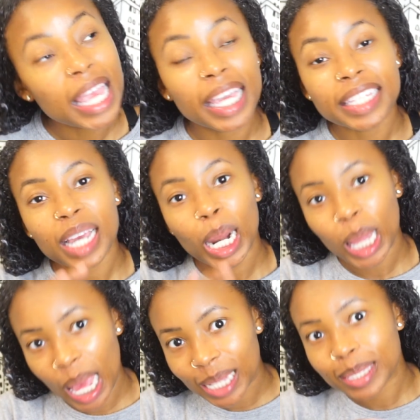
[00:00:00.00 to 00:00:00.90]
he's kind
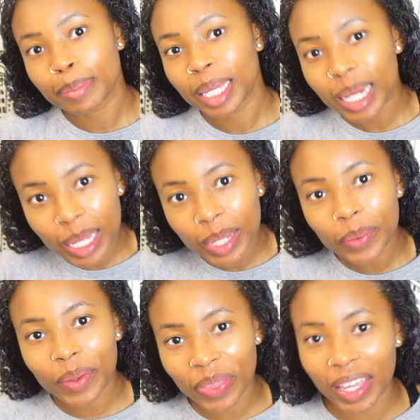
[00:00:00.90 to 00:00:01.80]
of last
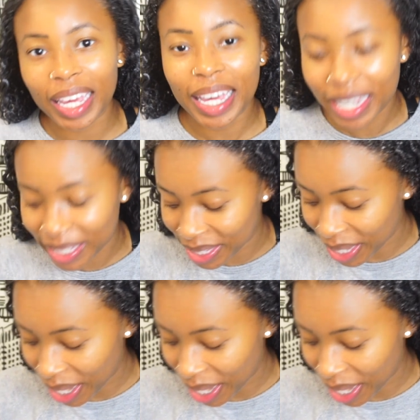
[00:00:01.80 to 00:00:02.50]
minute with things,